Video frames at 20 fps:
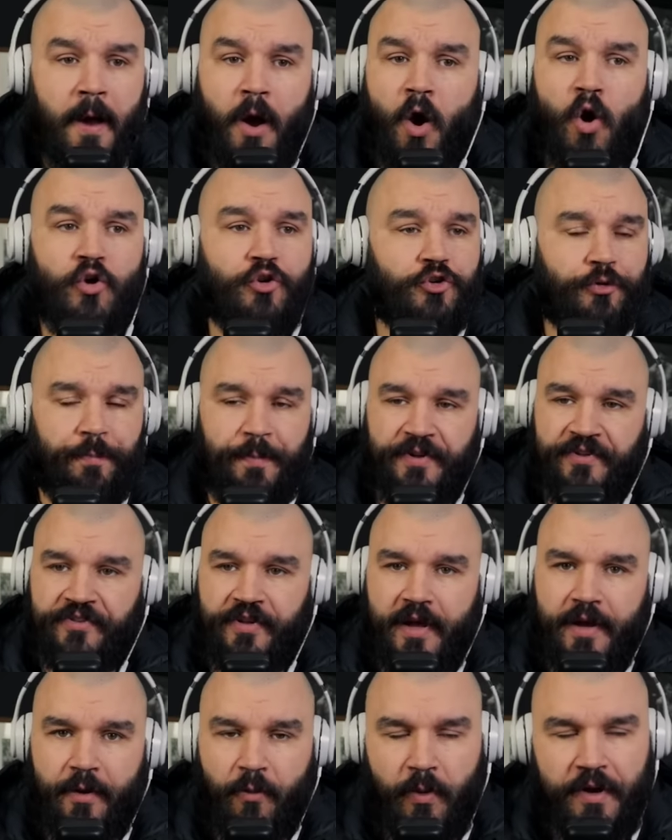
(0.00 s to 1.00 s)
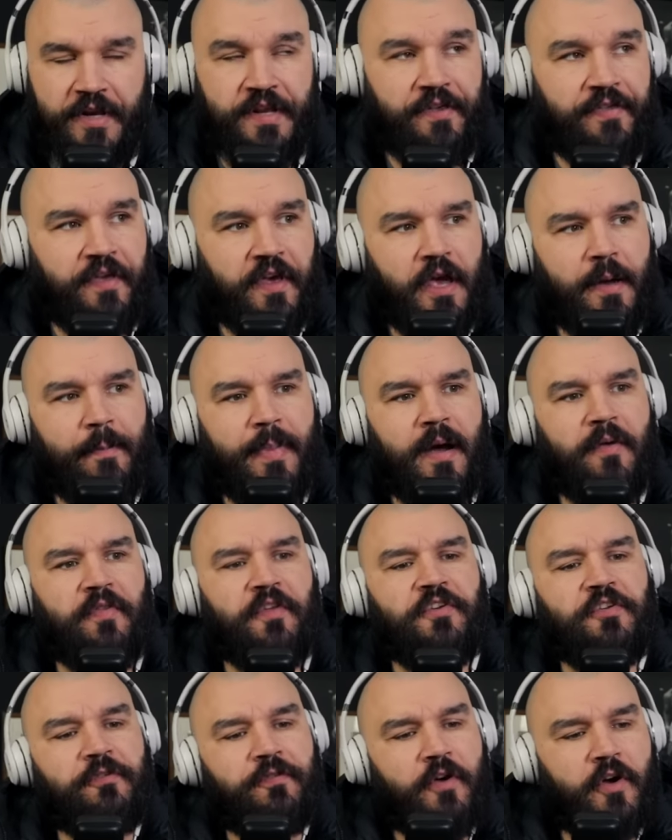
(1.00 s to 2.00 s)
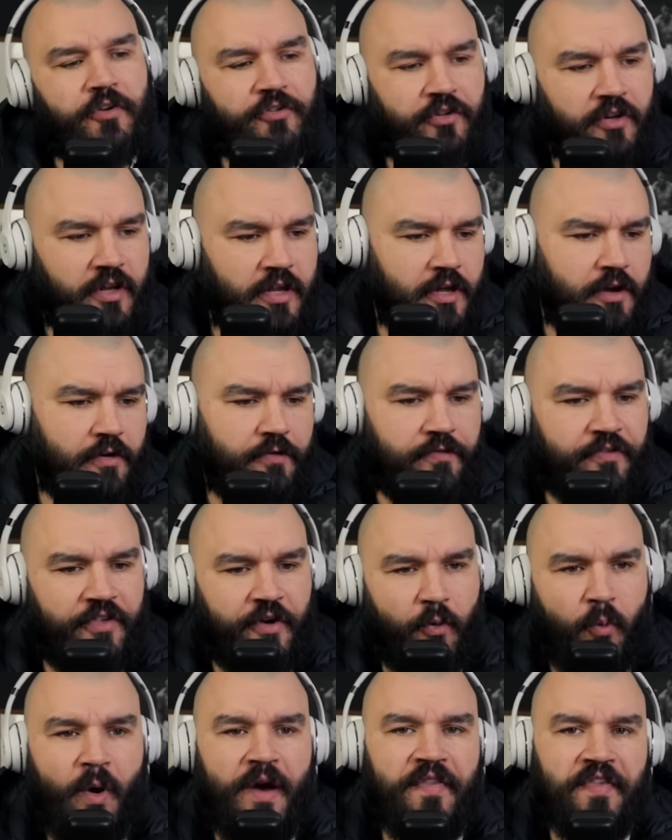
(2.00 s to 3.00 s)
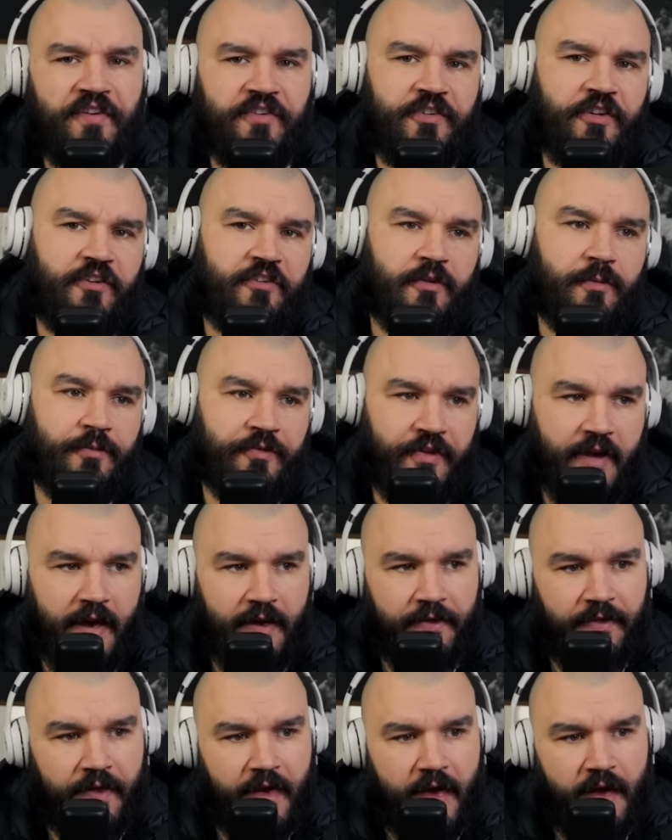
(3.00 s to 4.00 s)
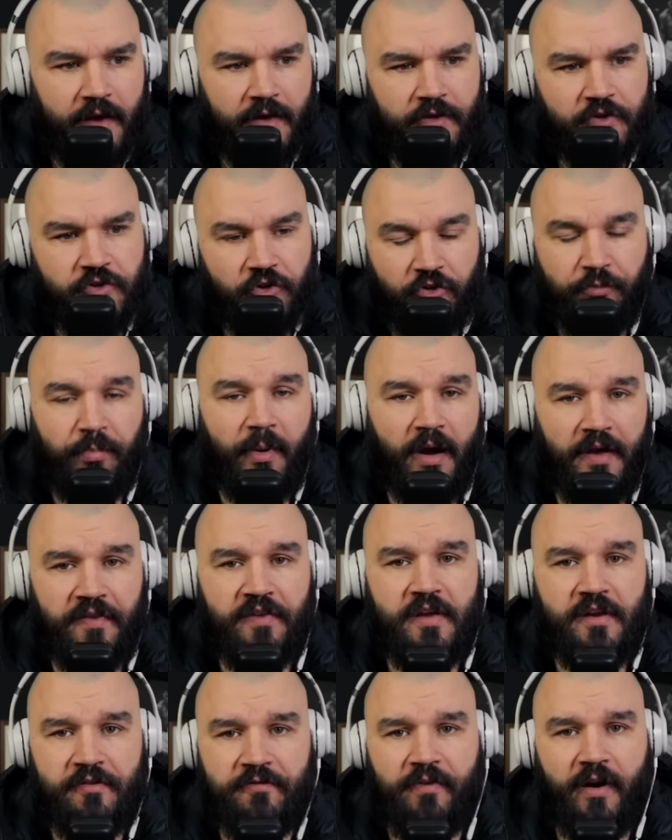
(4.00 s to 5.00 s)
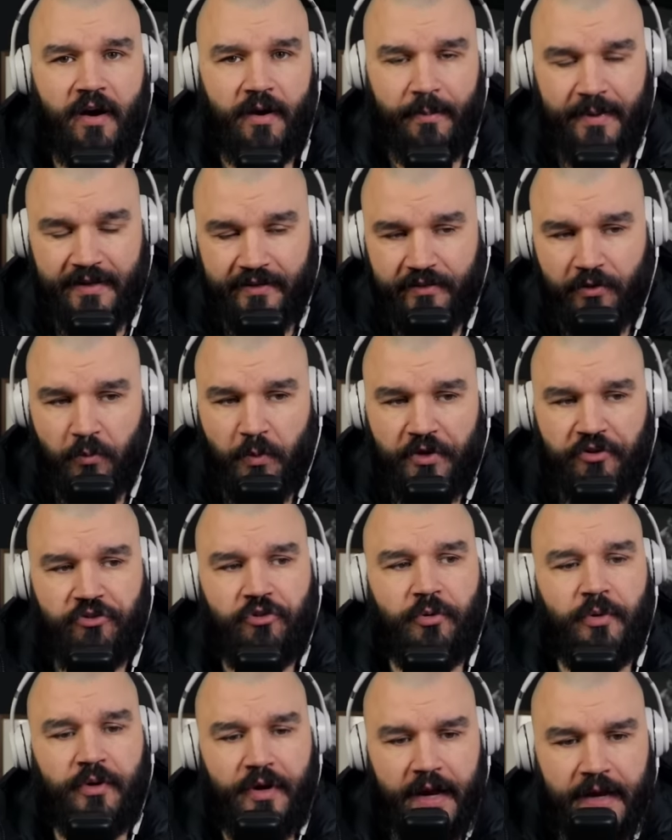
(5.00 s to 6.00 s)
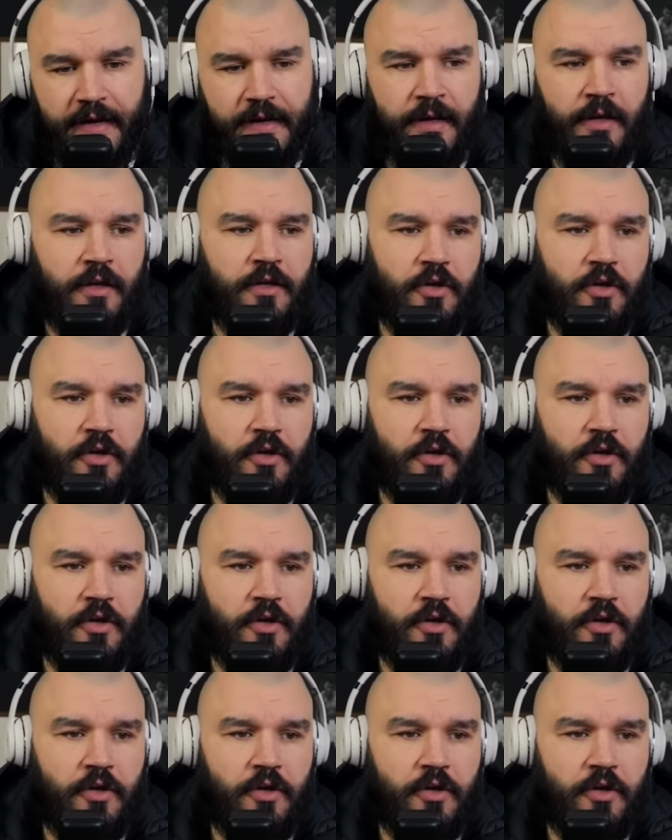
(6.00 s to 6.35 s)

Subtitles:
100%. When you think about the diversity of the weather systems that are there just by the environment in which you are in,